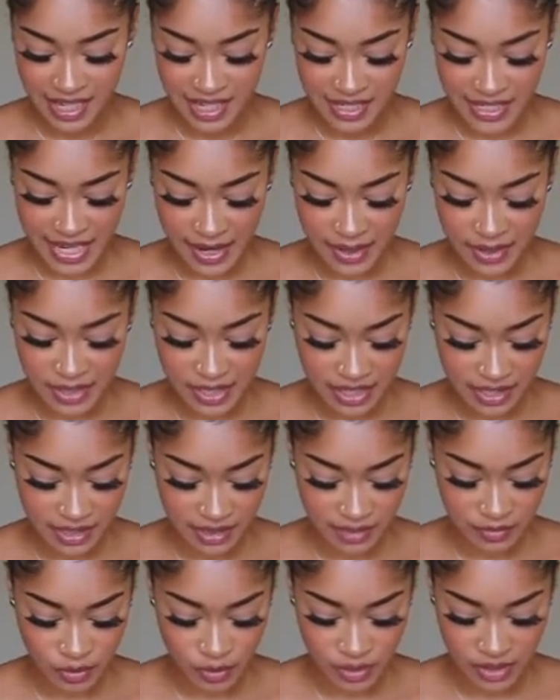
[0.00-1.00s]
So I was just
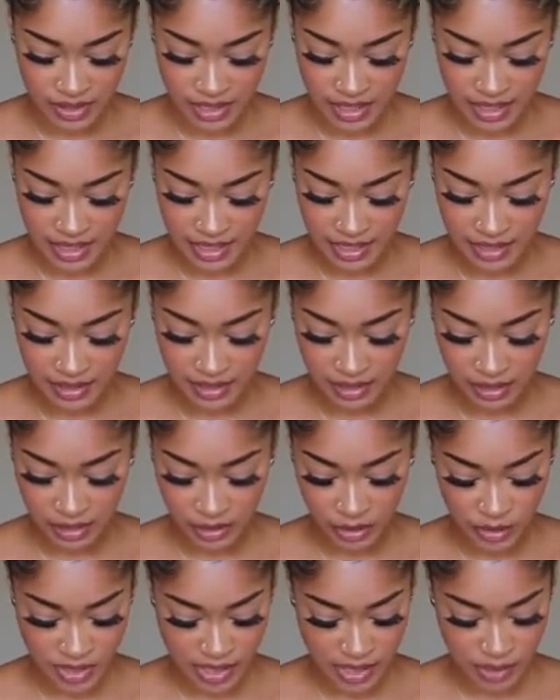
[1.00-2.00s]
look for the
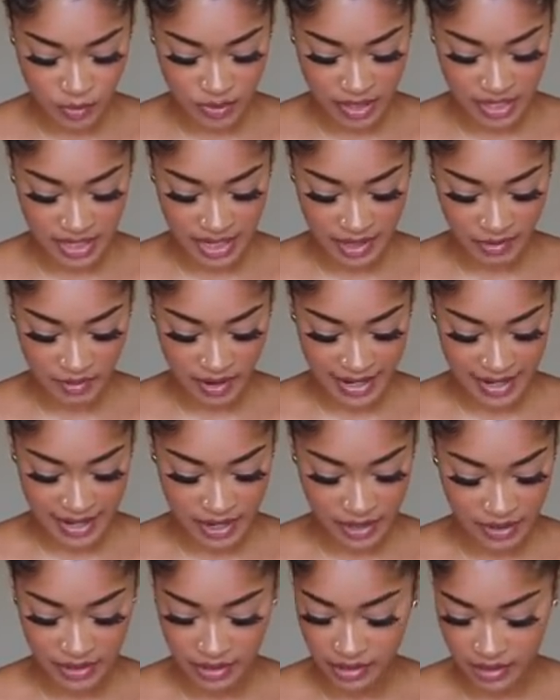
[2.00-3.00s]
closest one and right
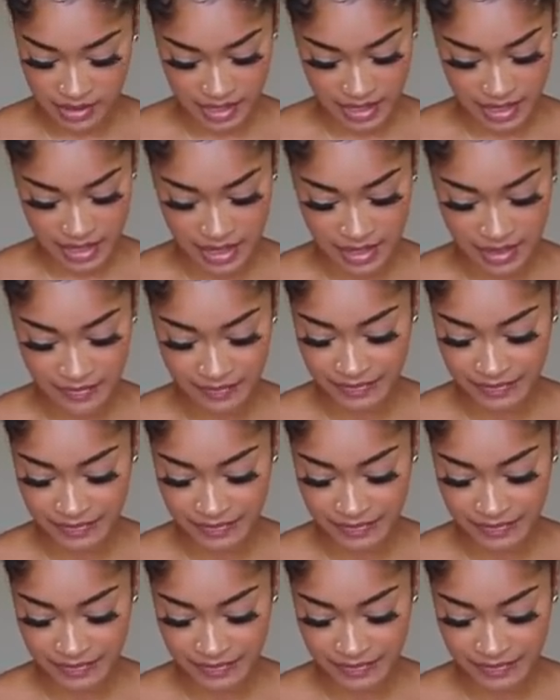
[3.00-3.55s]
now it looks like